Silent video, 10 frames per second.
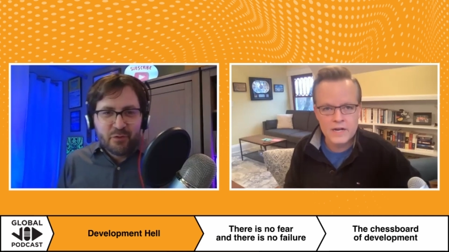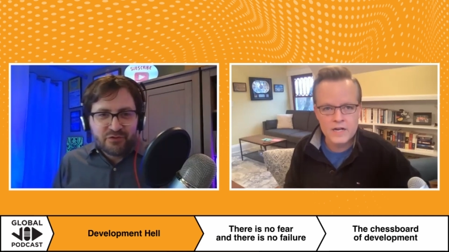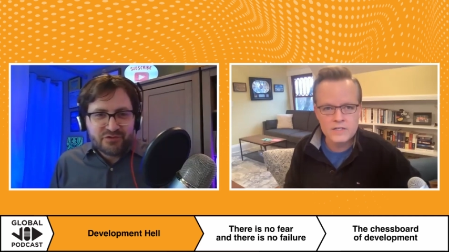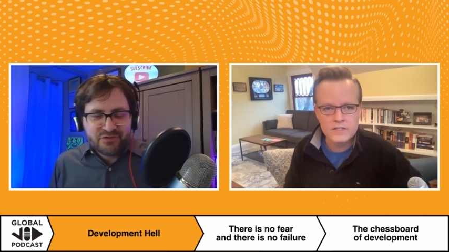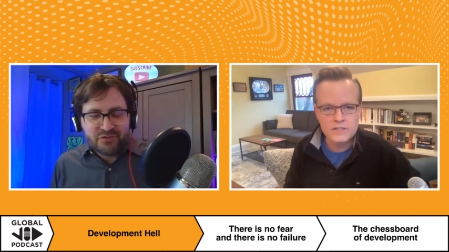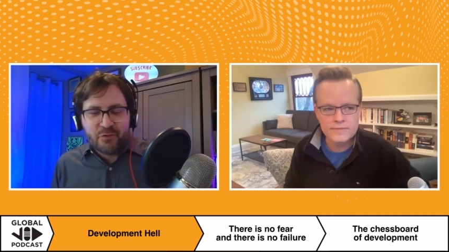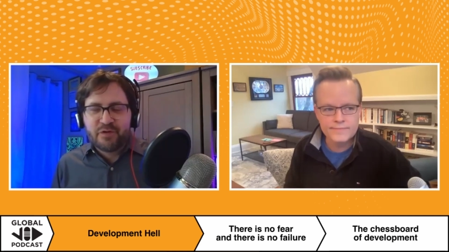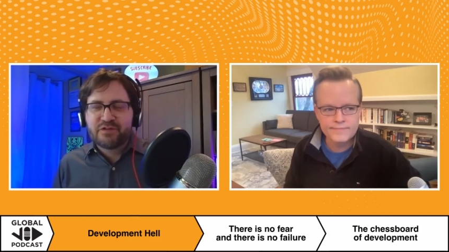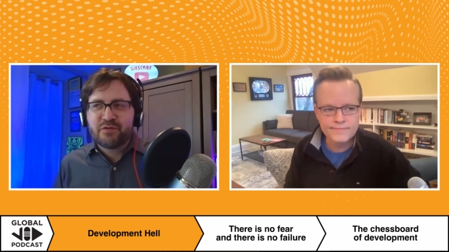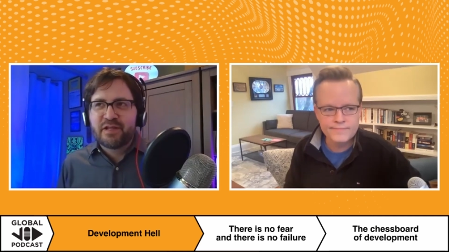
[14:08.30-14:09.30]
Speaker 1: those
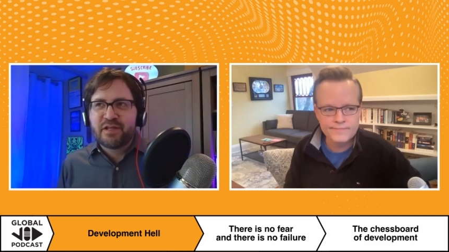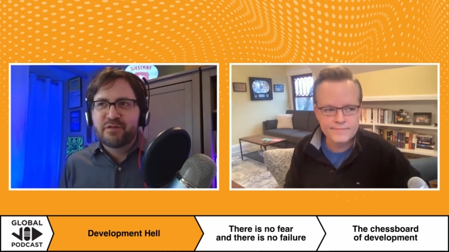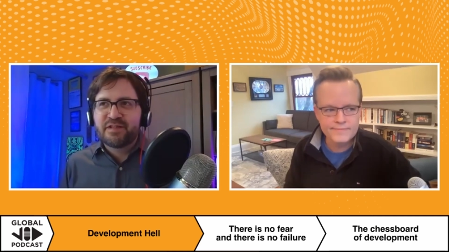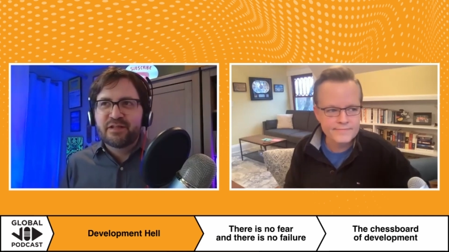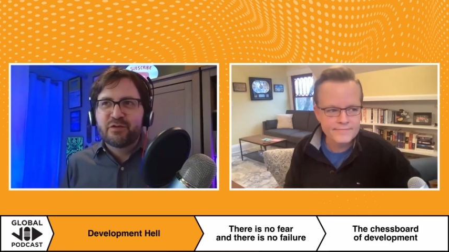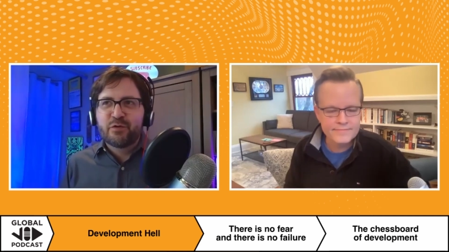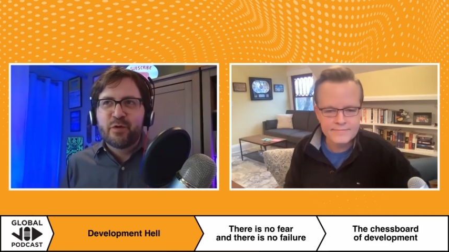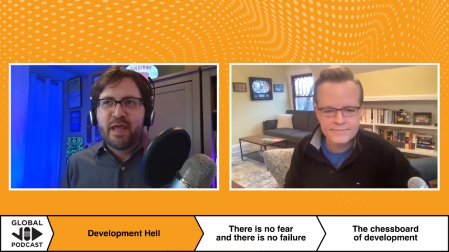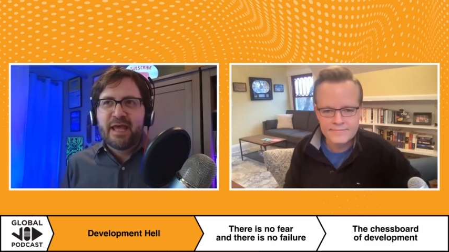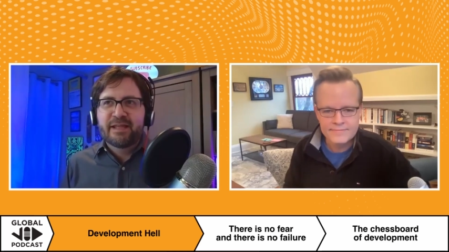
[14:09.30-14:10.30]
stories are interesting
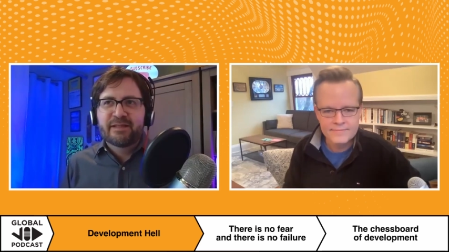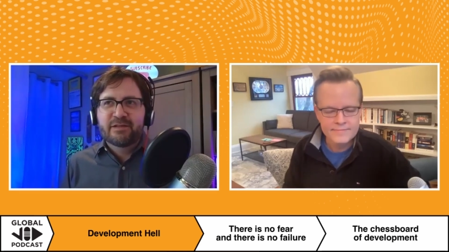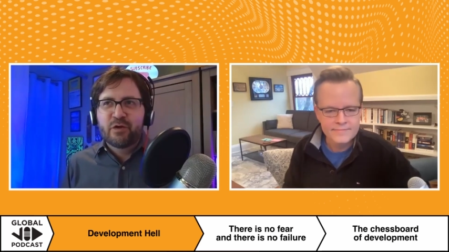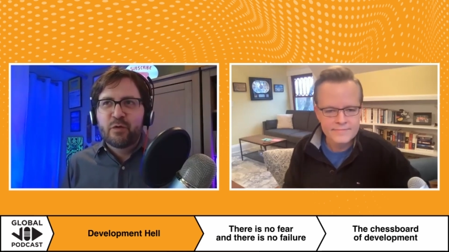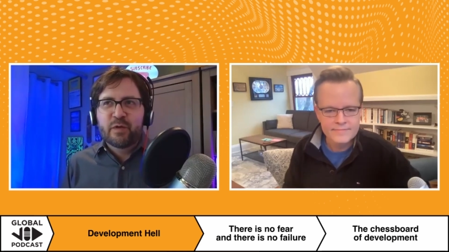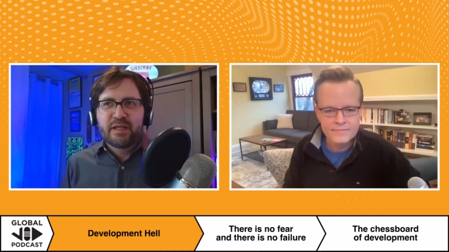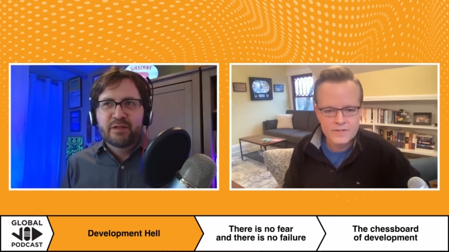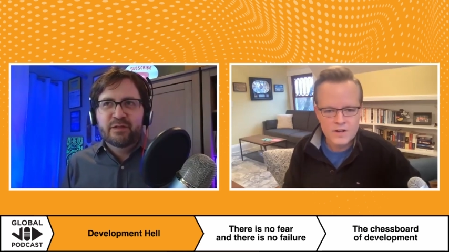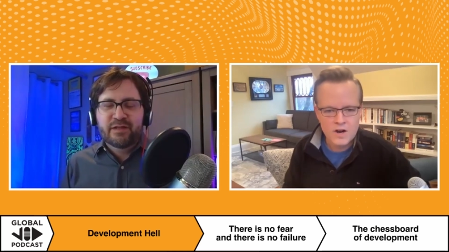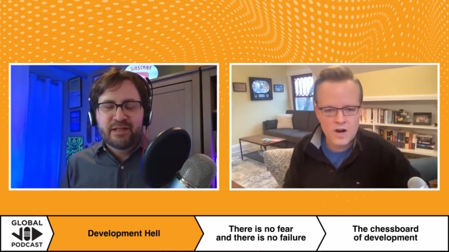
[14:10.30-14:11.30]
too. And,
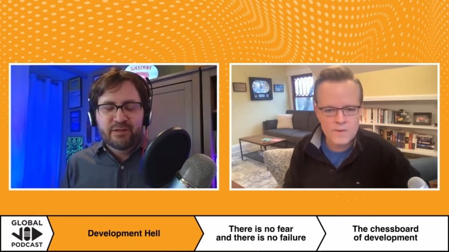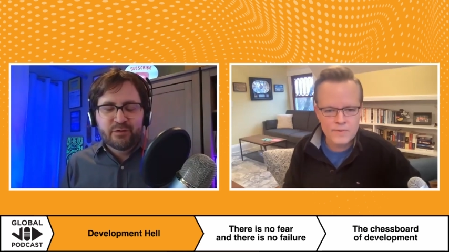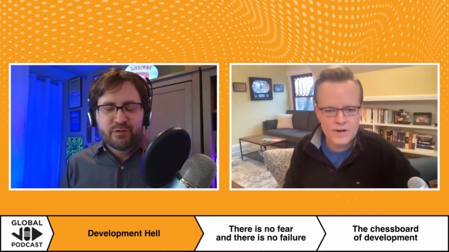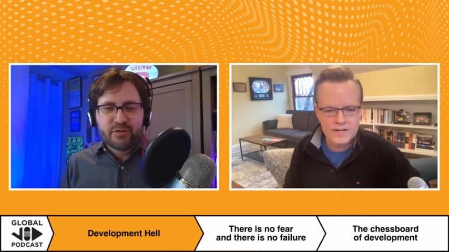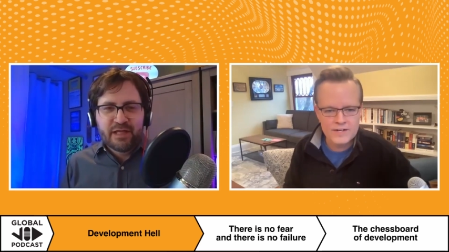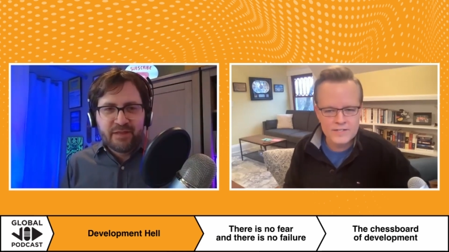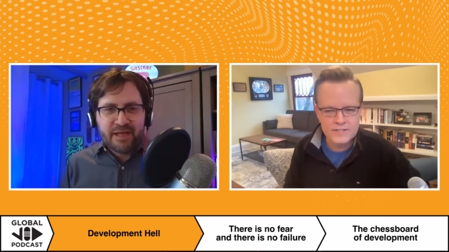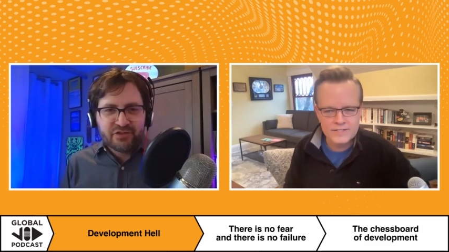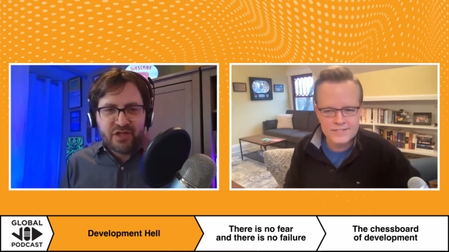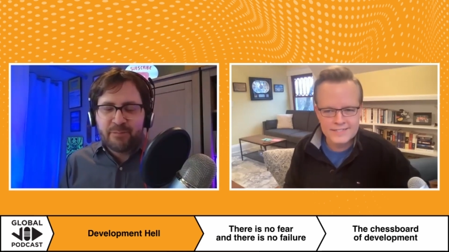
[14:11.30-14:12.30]
in Heartbreakers, in
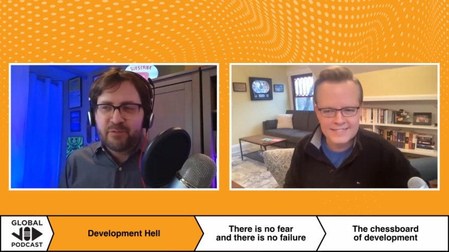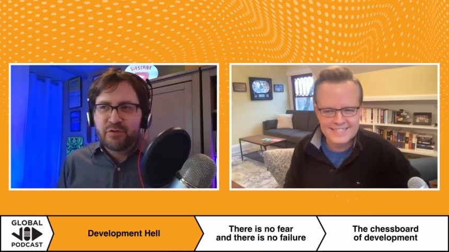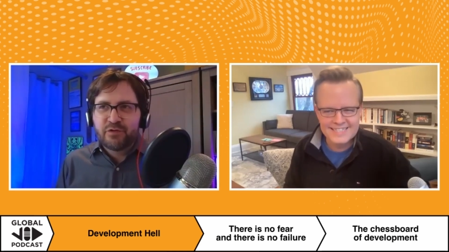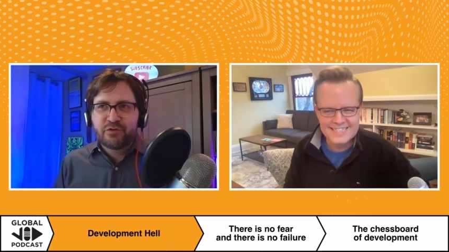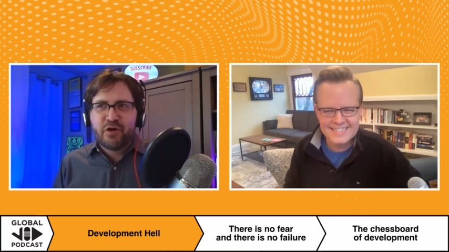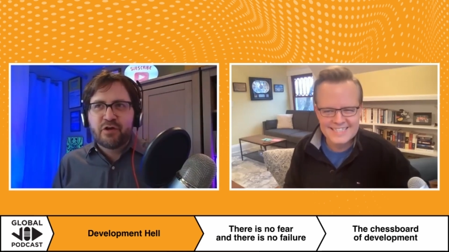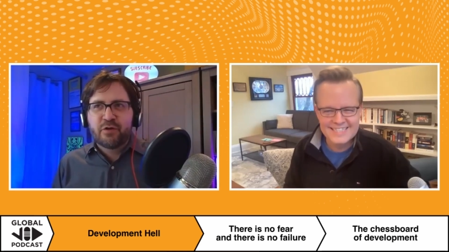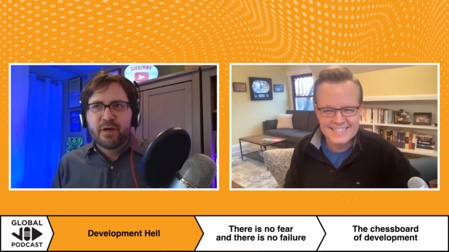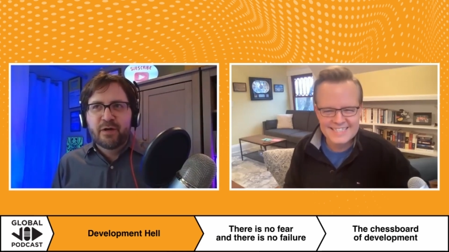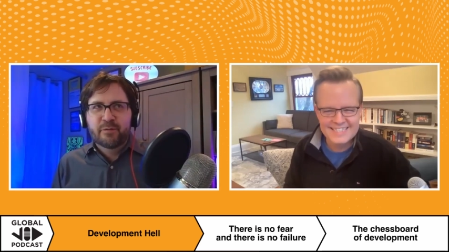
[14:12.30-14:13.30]
that chapter, you talk
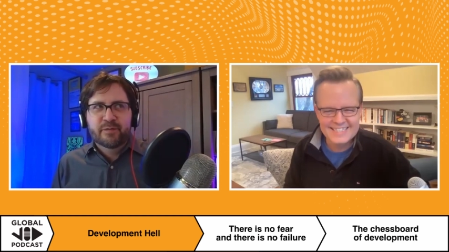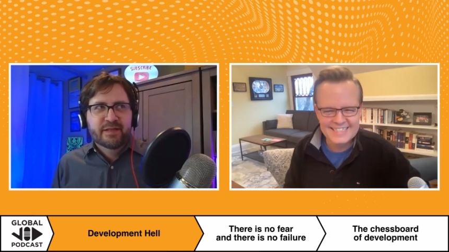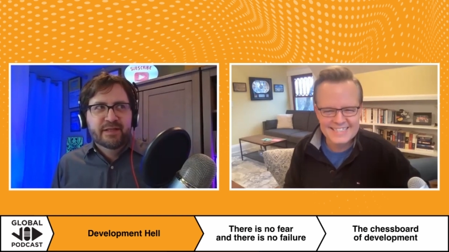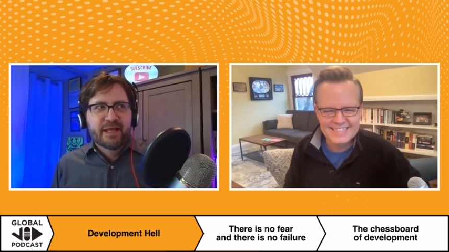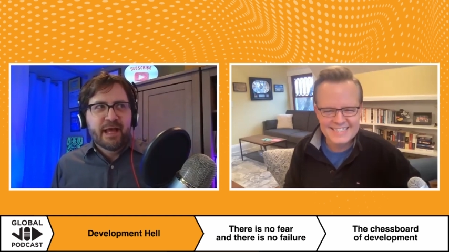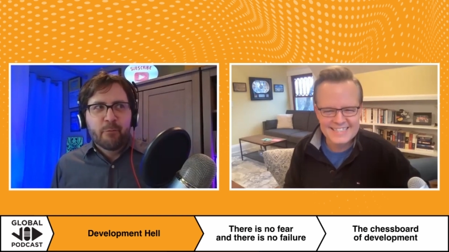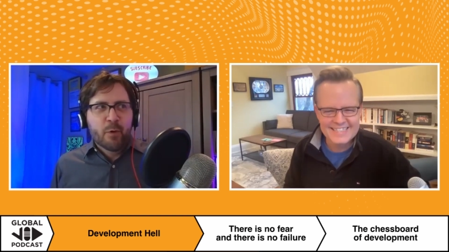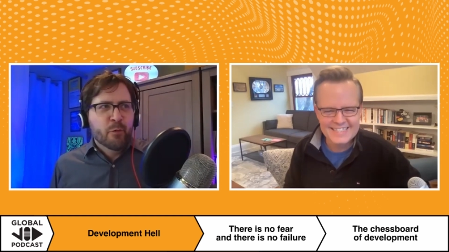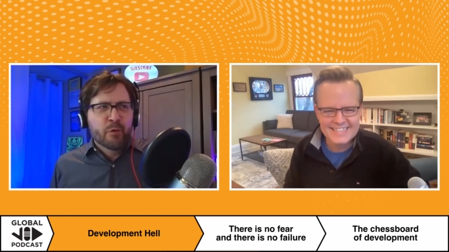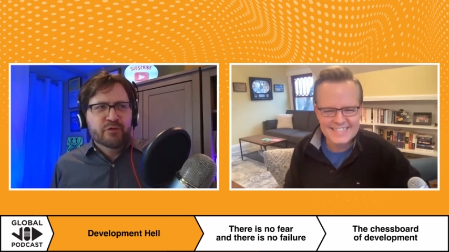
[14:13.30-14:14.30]
about, at
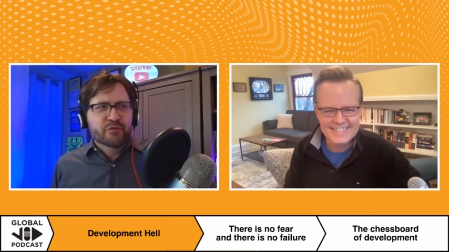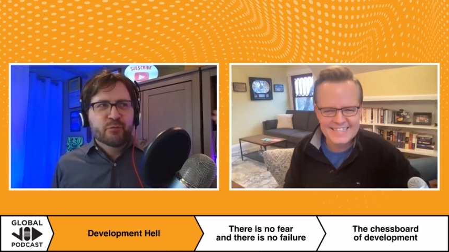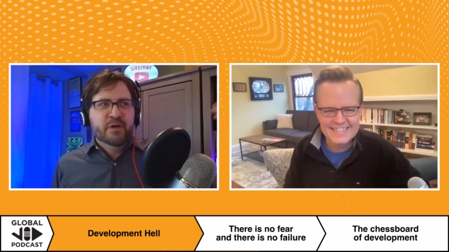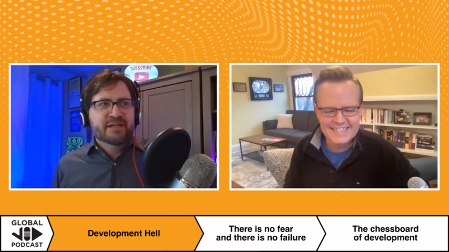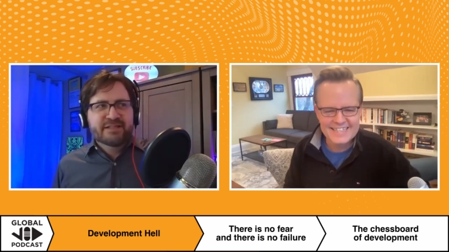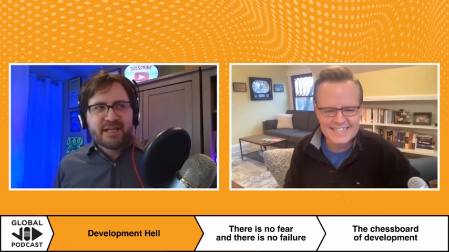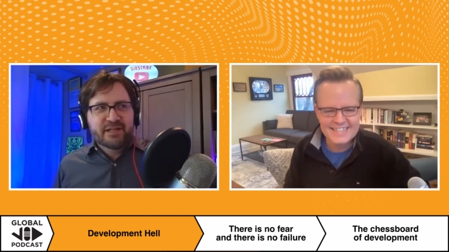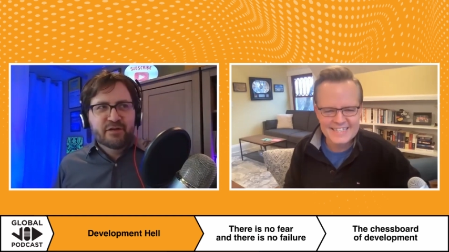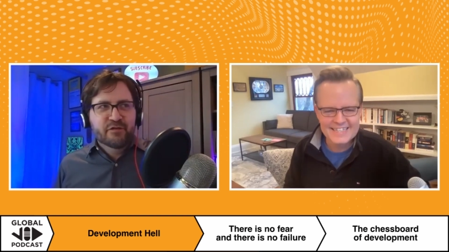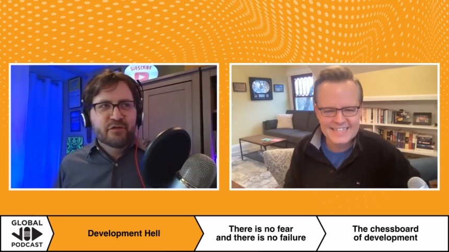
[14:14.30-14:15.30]
one point, there's one
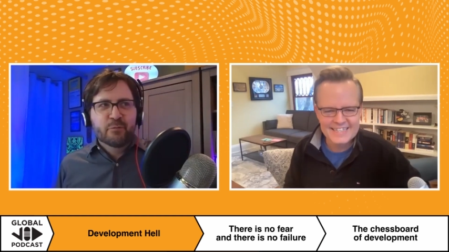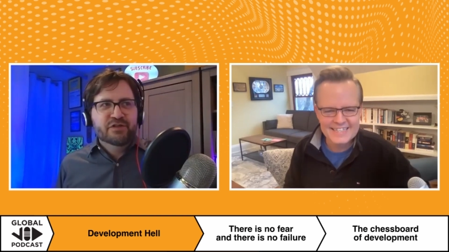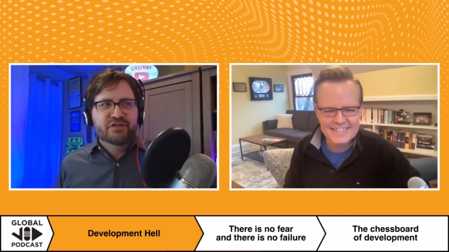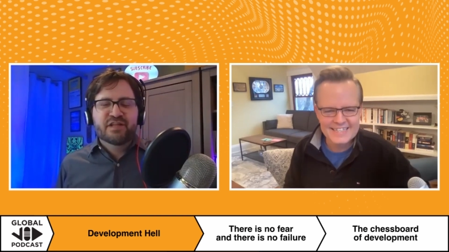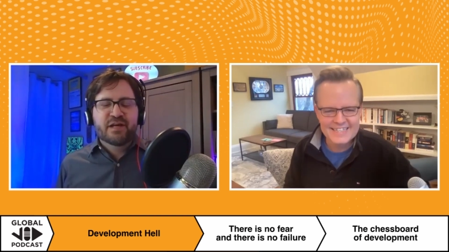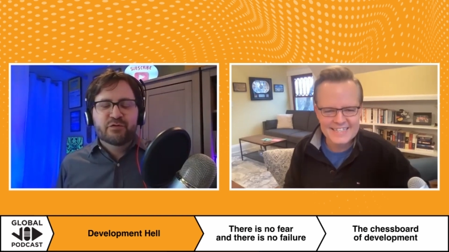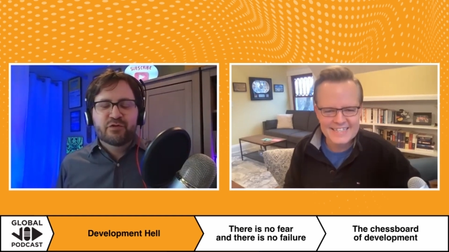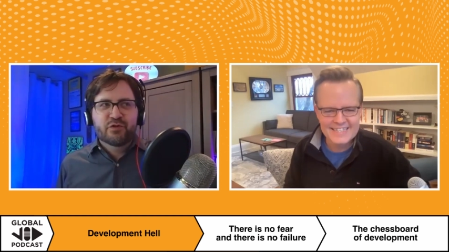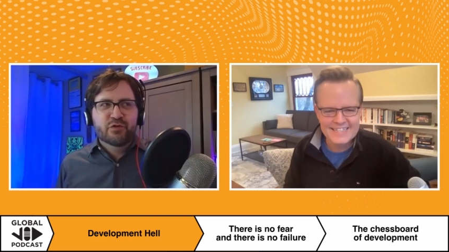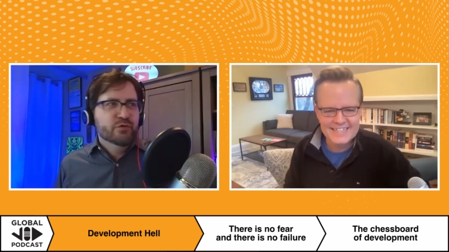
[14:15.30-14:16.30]
executive that reaches out
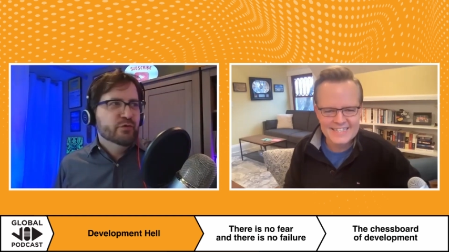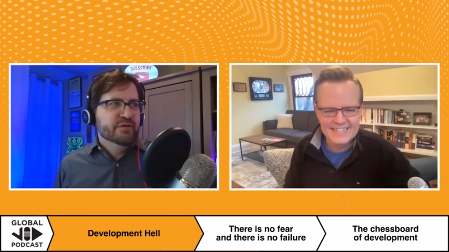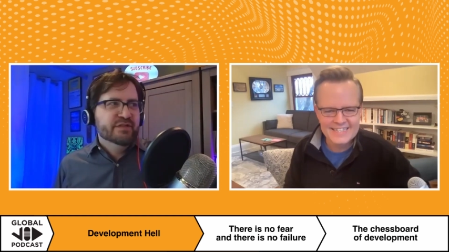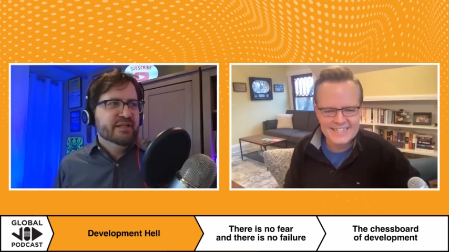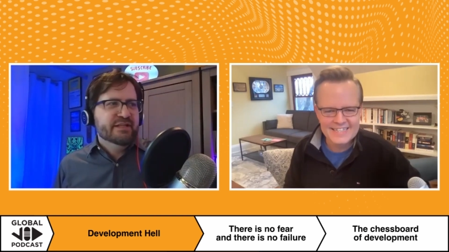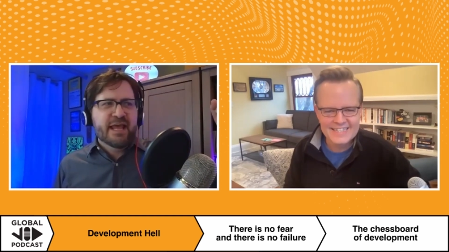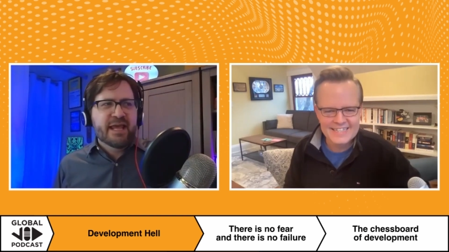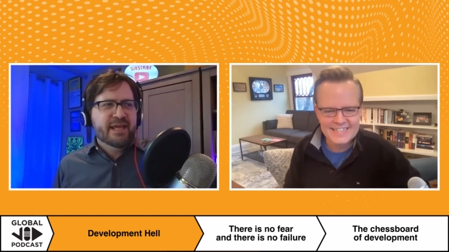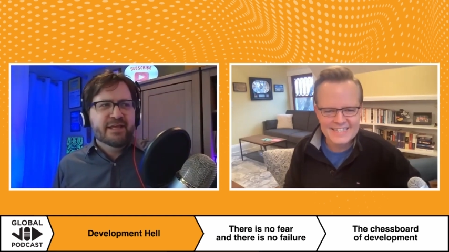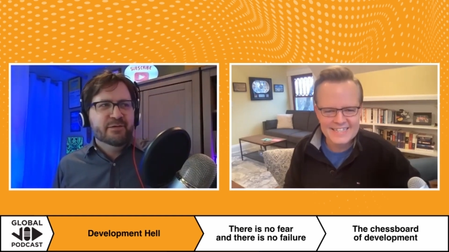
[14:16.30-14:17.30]
to you and says,
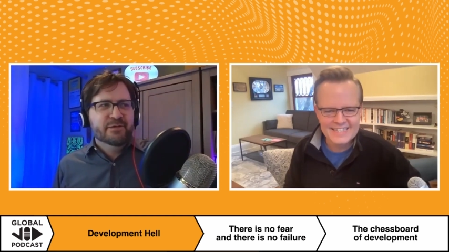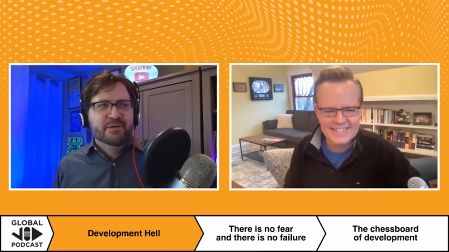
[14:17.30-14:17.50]
hey,